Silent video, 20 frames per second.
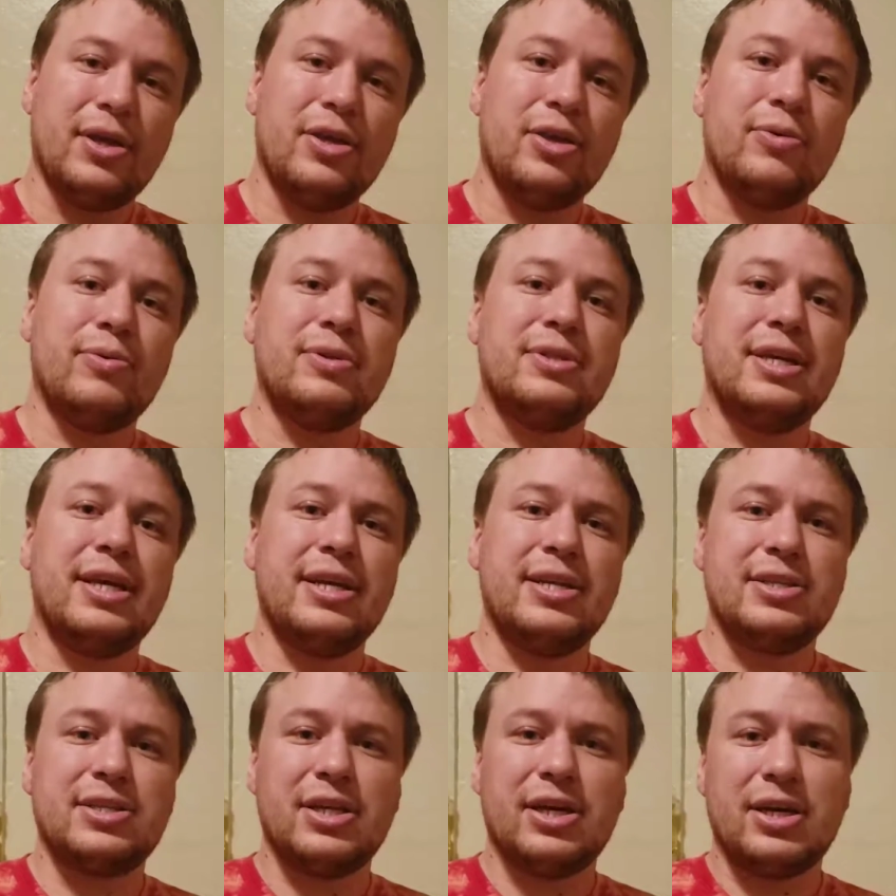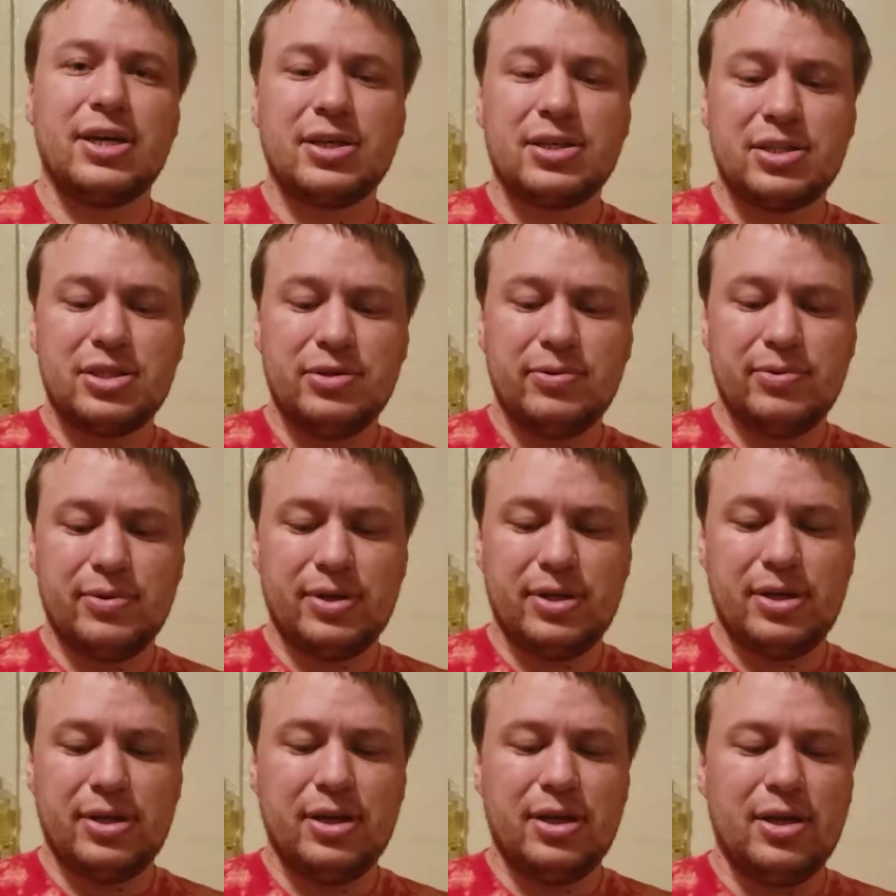You would take socks, you
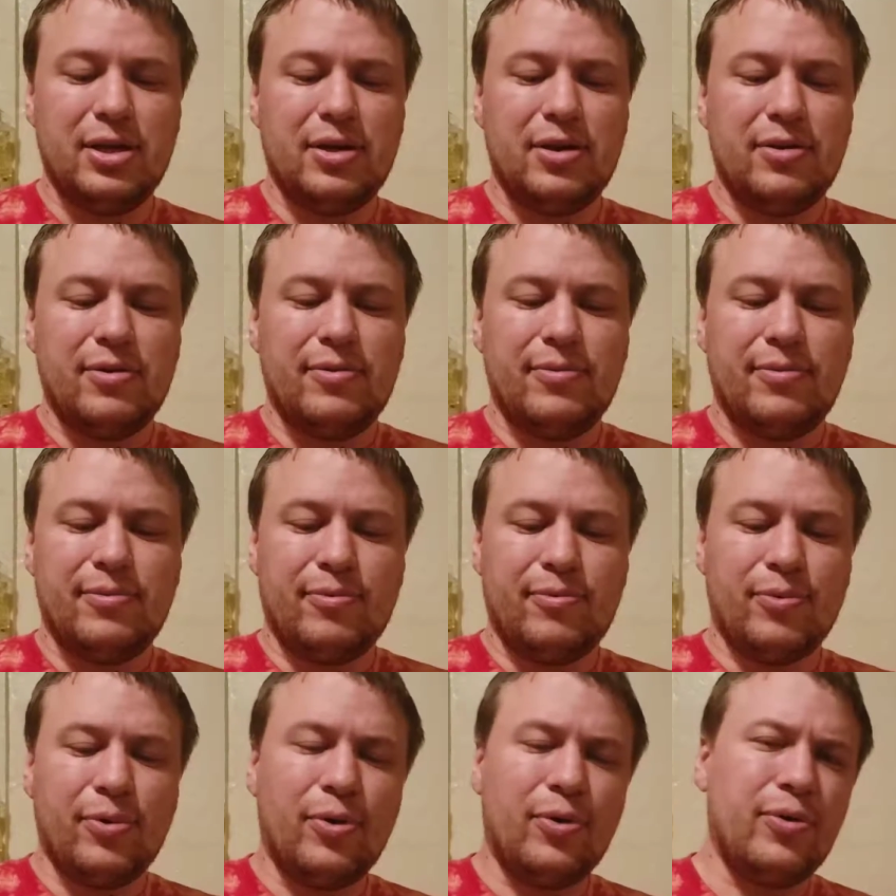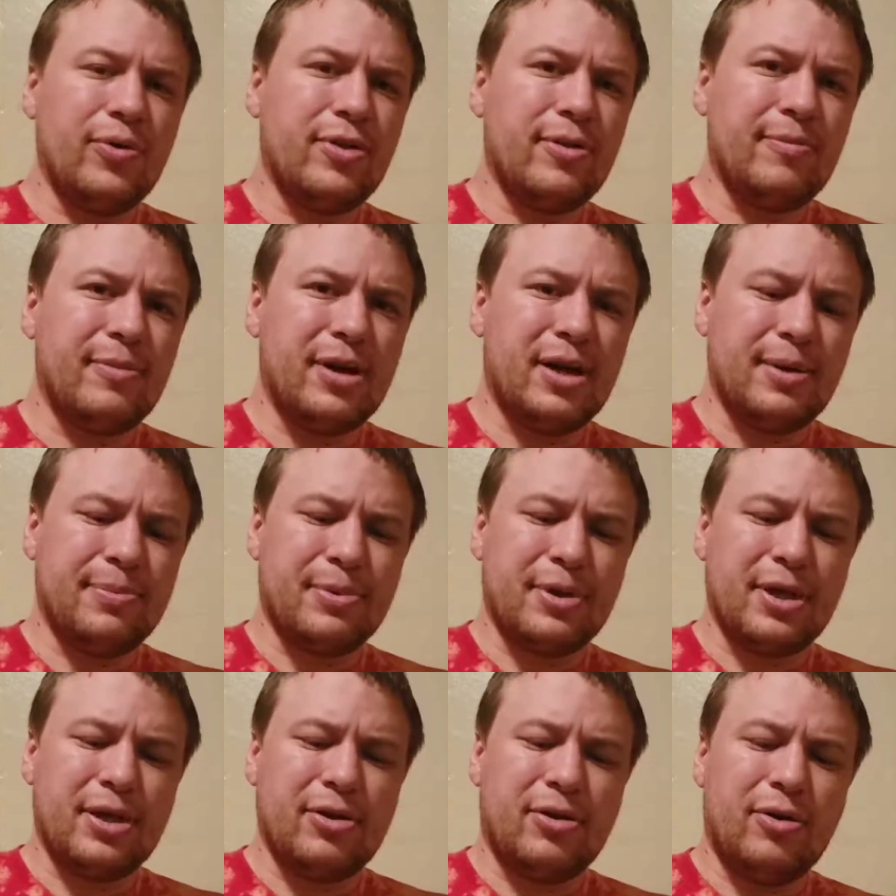would roll them
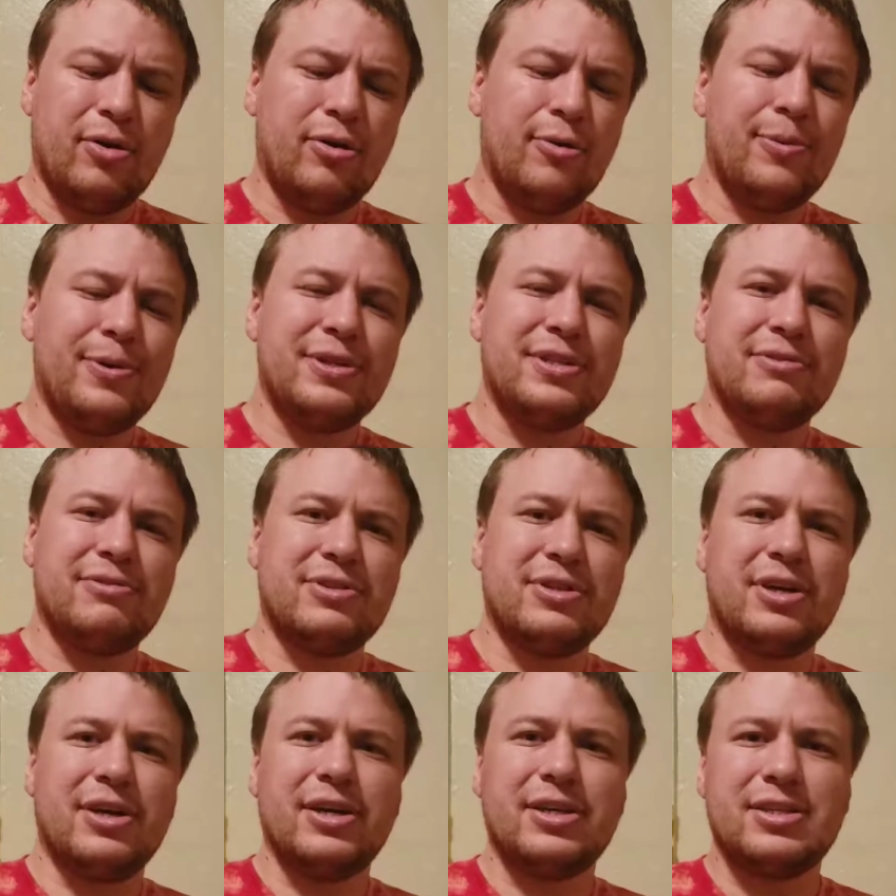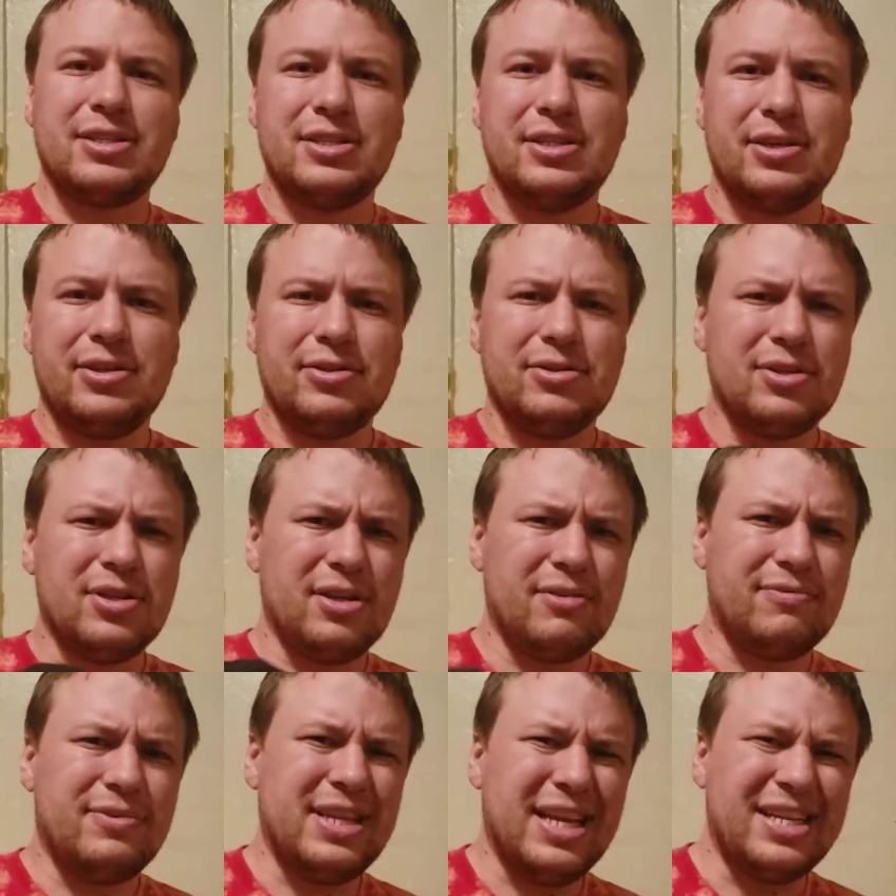up, get a whole bunch of socks until there's
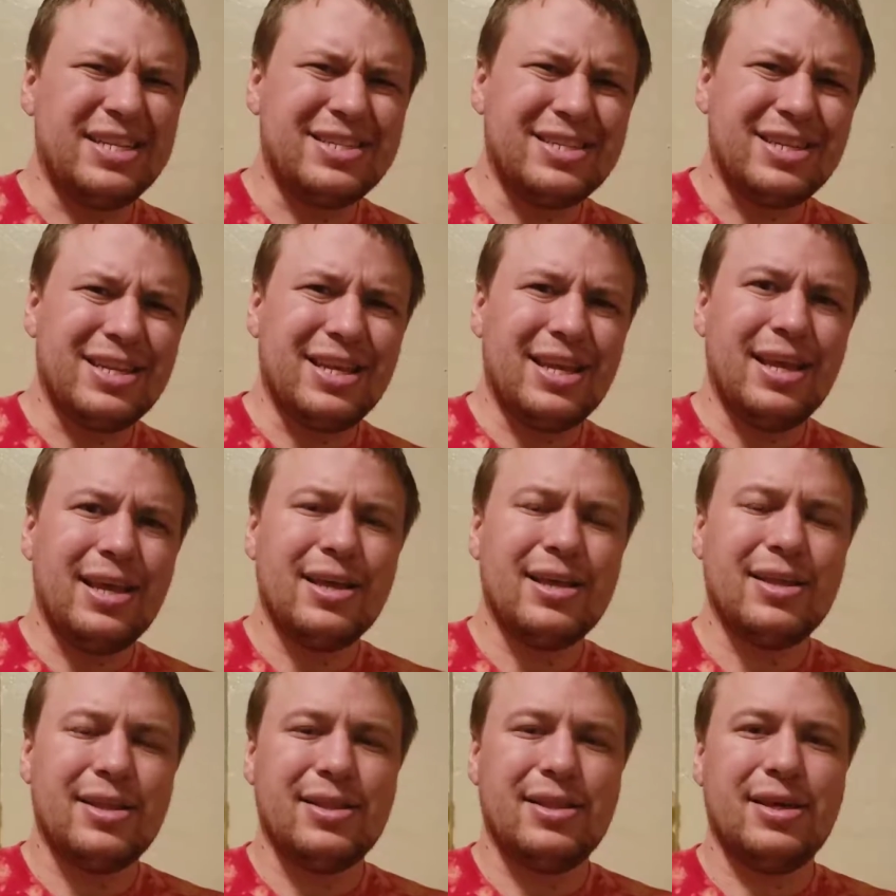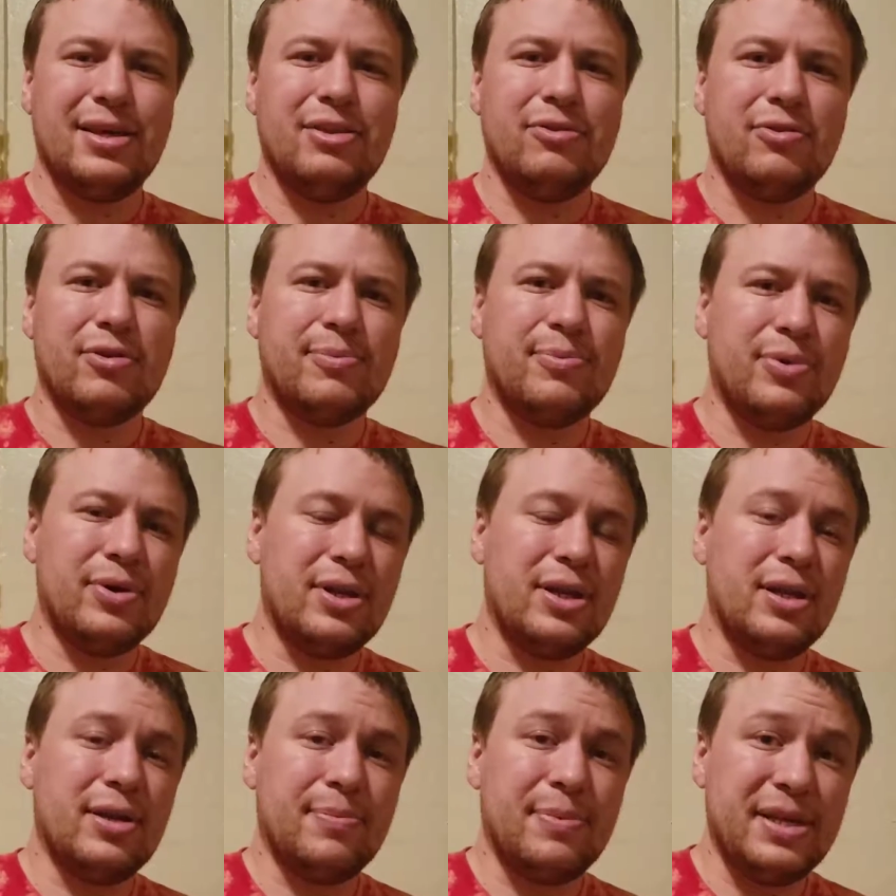enough density that you could
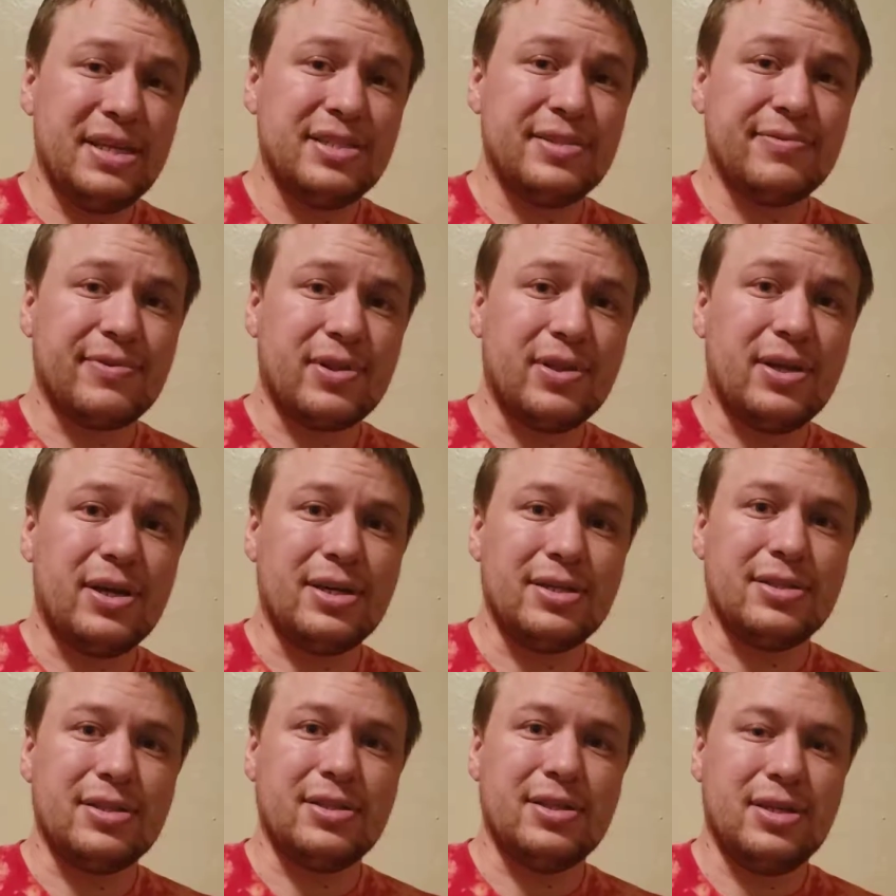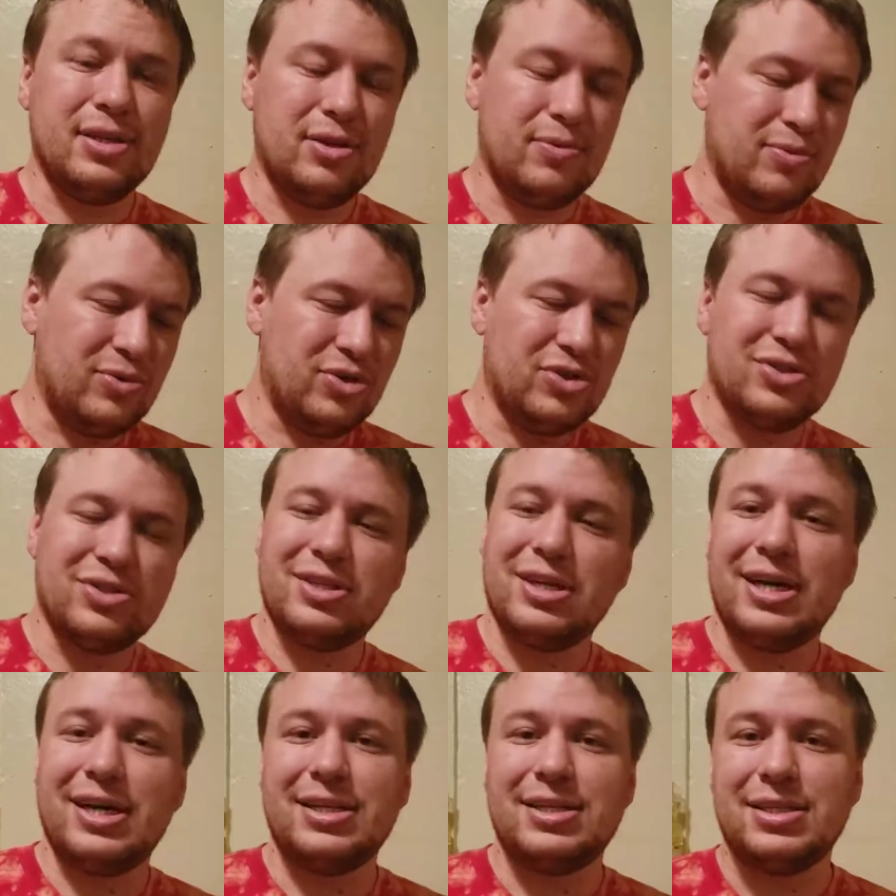put in a piece of cloth, and then you would
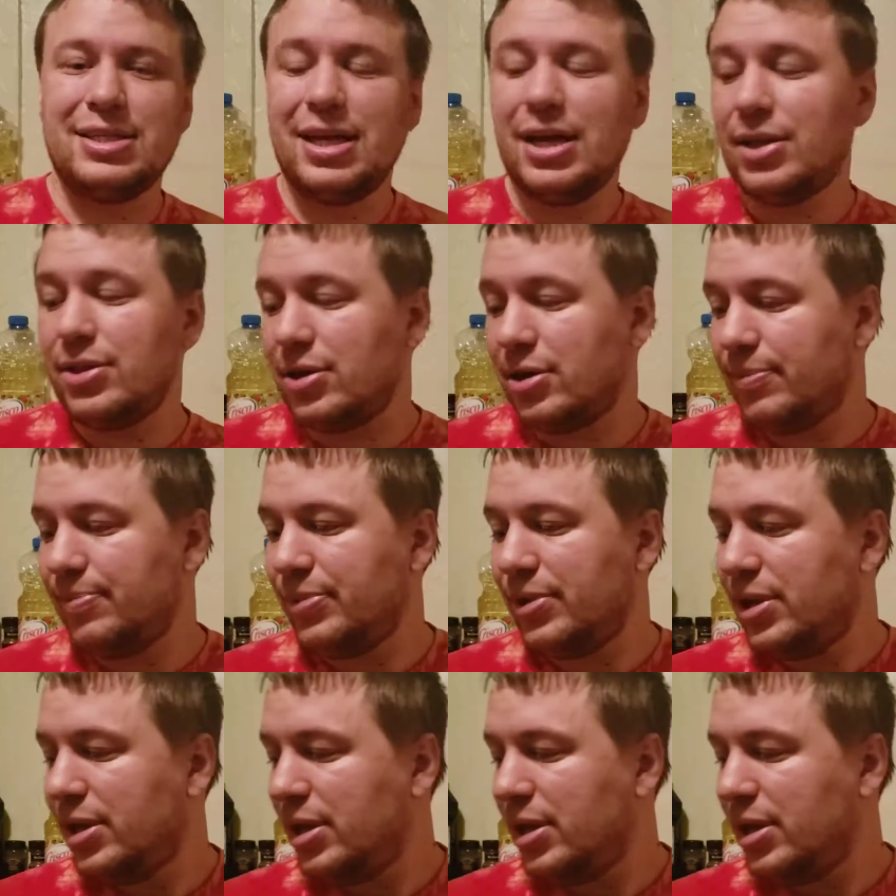just tie it together.